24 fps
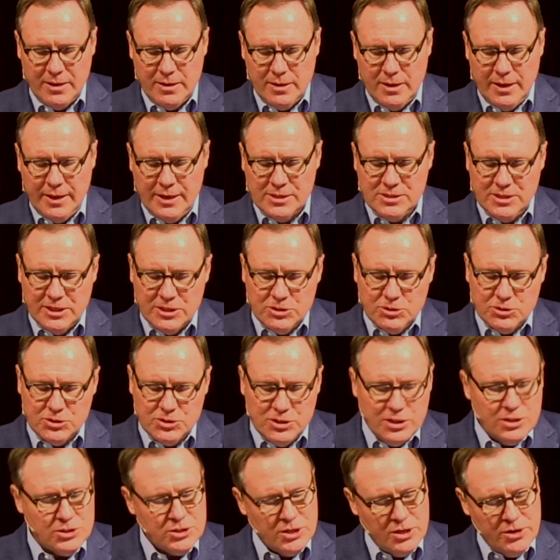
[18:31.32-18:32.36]
And it's
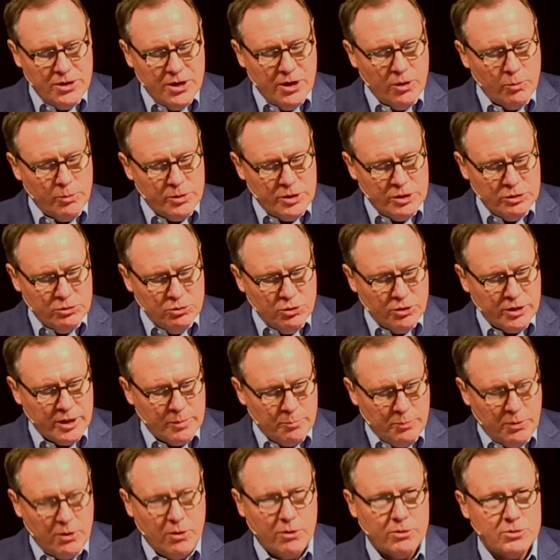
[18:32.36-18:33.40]
interesting to note when you look
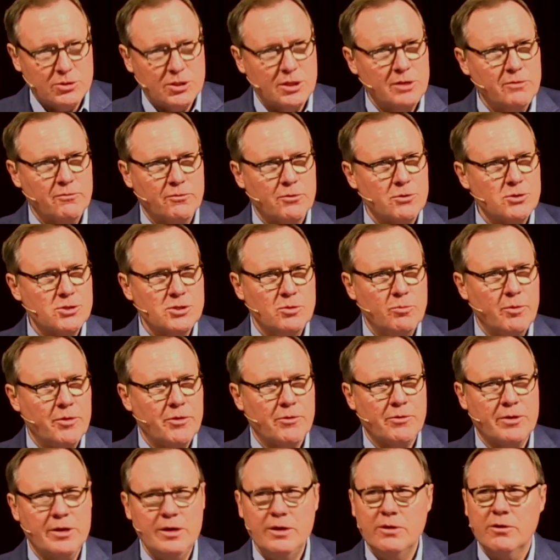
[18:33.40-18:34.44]
at Paul's conversion,
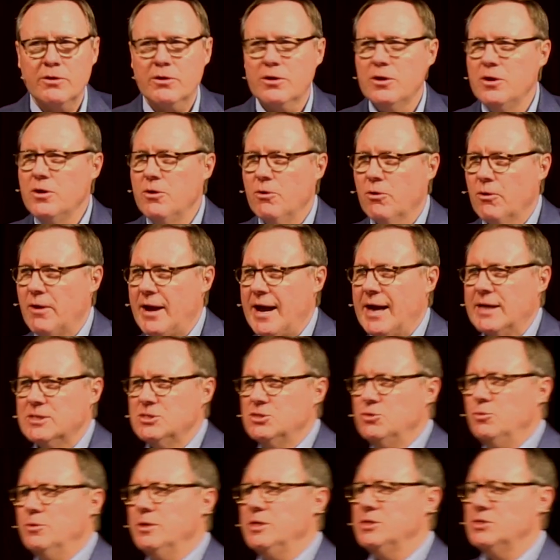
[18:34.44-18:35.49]
whether here or Acts
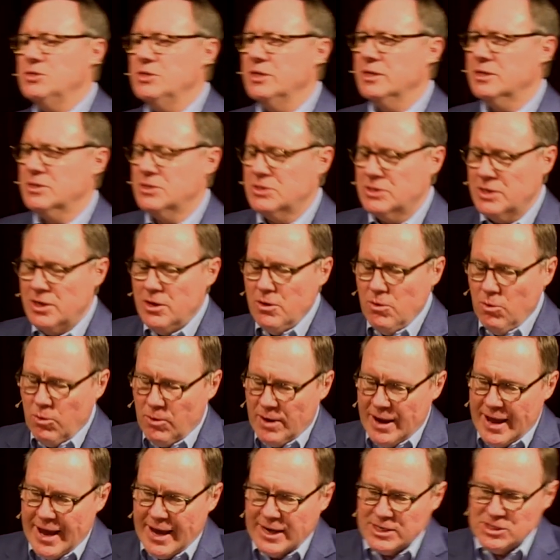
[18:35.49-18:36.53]
26
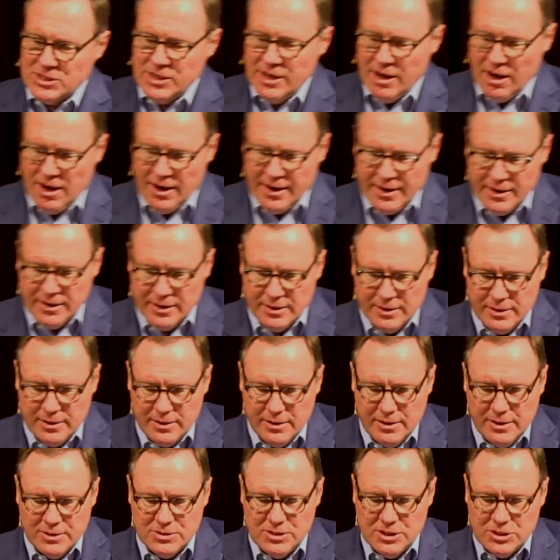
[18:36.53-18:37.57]
or Acts 9,
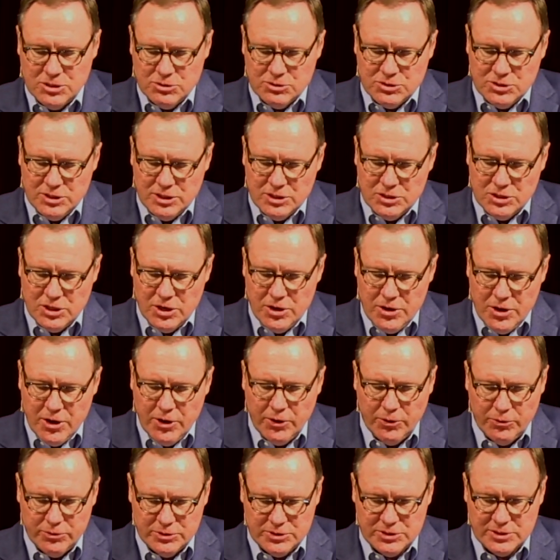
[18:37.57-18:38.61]
it's interesting to
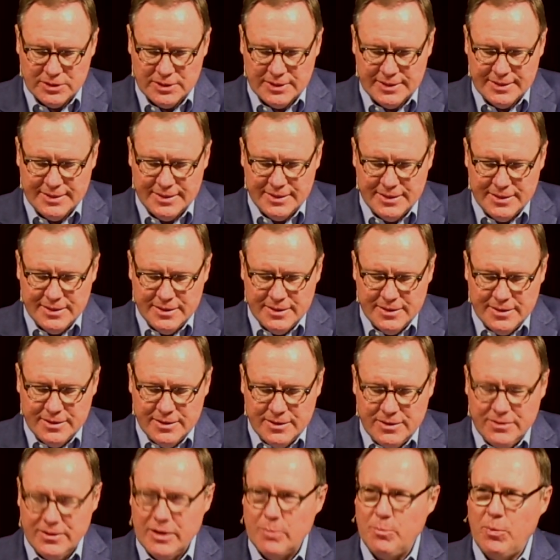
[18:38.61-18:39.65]
note
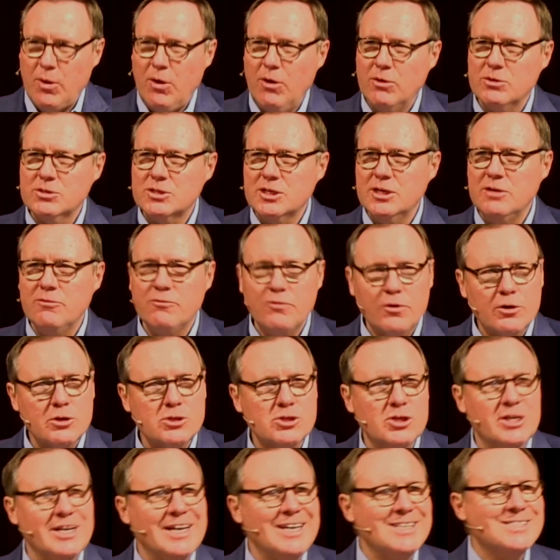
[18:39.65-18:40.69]
that Paul's
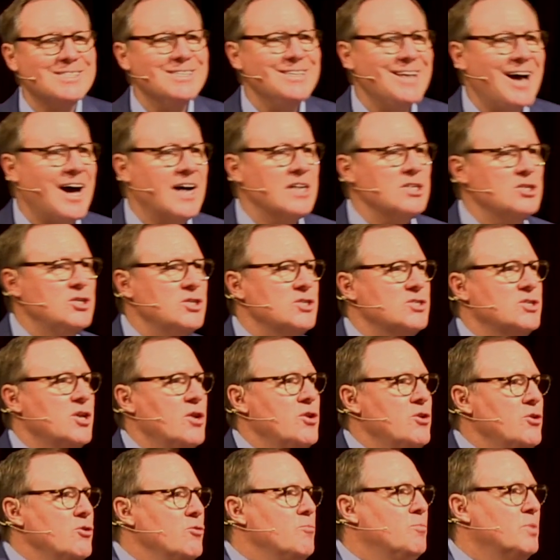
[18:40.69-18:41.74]
conversion is not just a
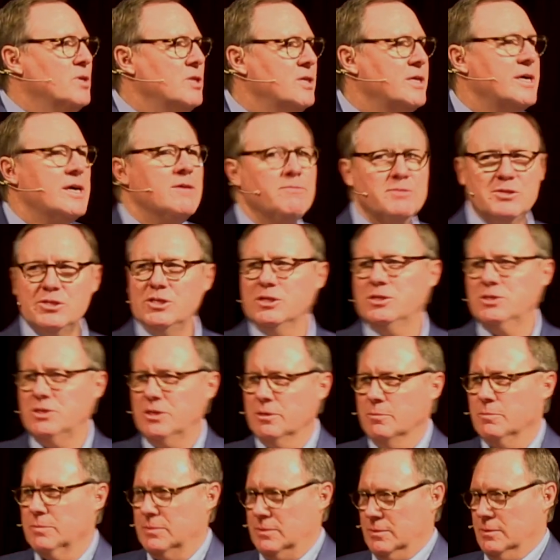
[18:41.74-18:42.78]
new belief
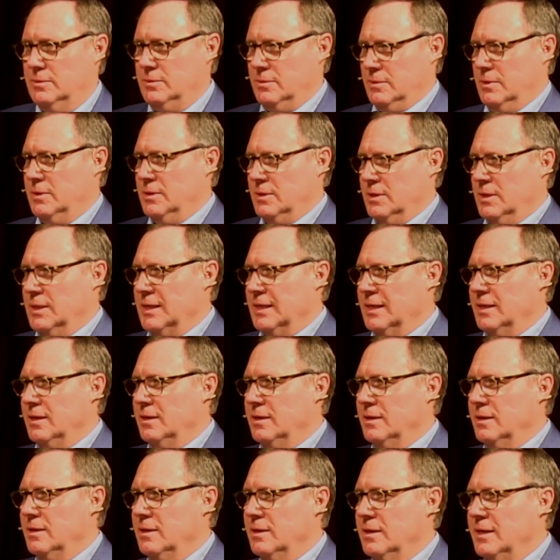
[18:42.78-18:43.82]
system,
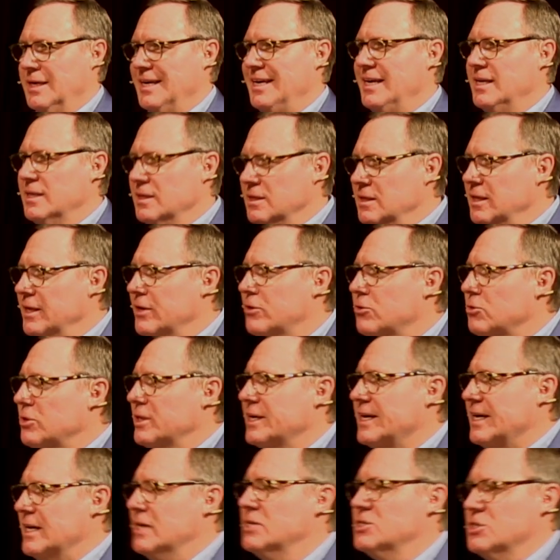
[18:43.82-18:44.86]
it
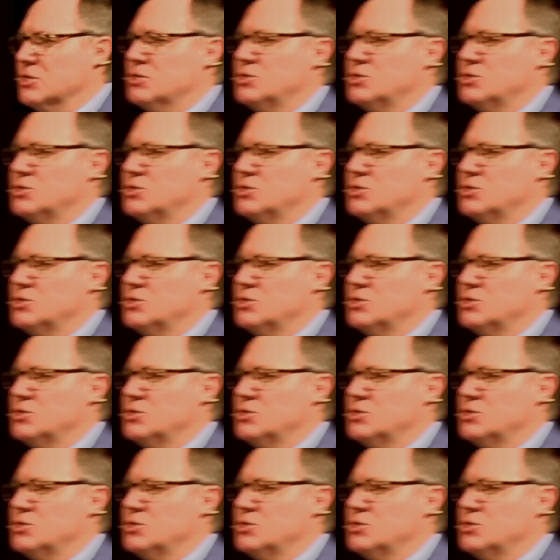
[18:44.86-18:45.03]
literally is a